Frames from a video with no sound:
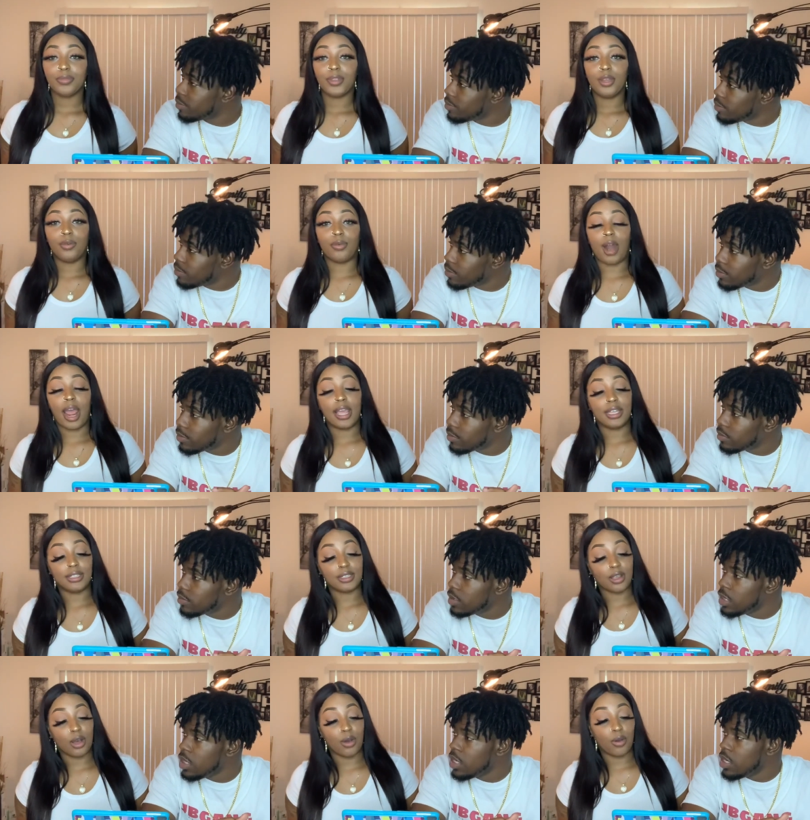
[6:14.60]
Speaker 1: Right.
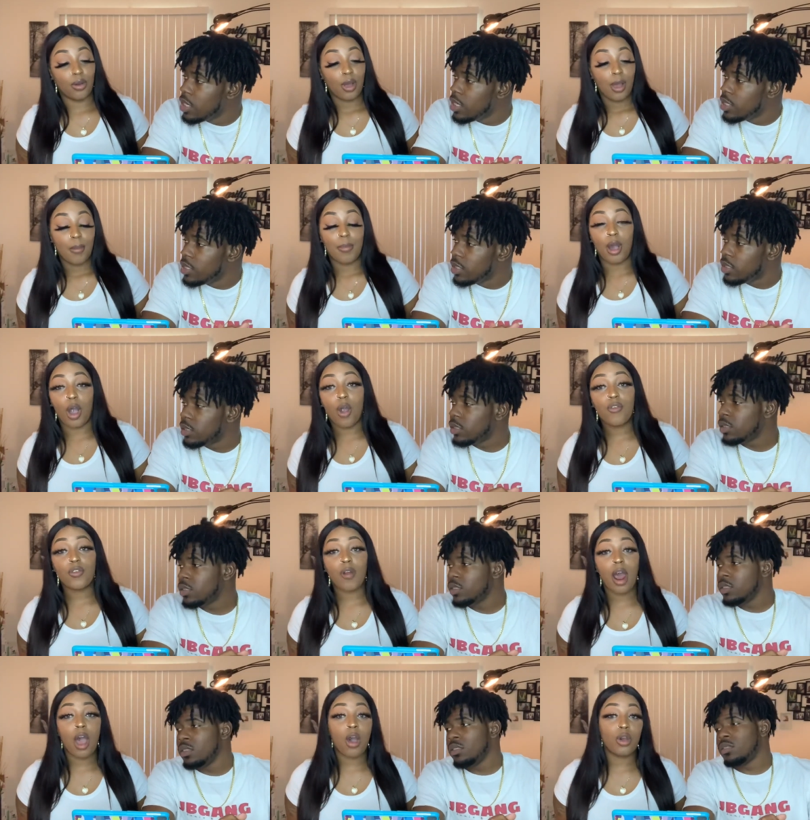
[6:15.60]
So, but
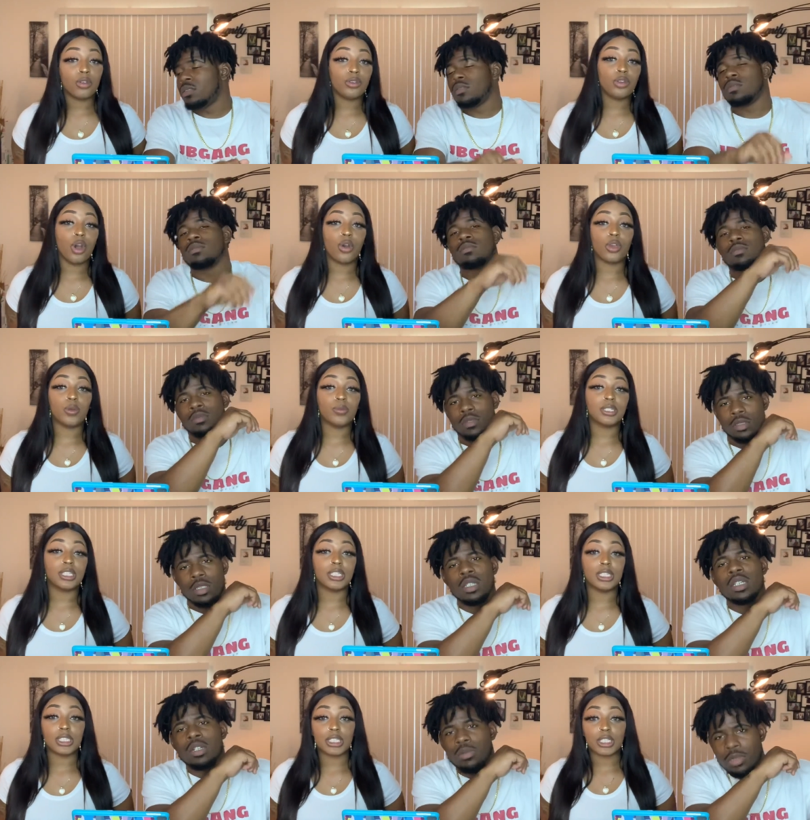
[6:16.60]
overall, you know, it was a
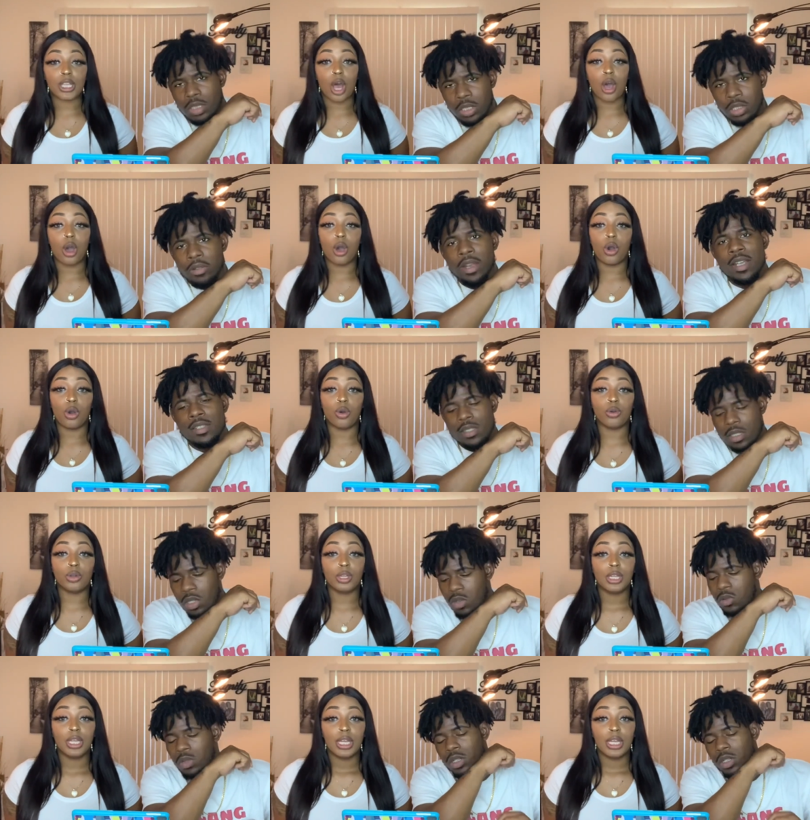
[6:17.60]
good. It was song. a great song. A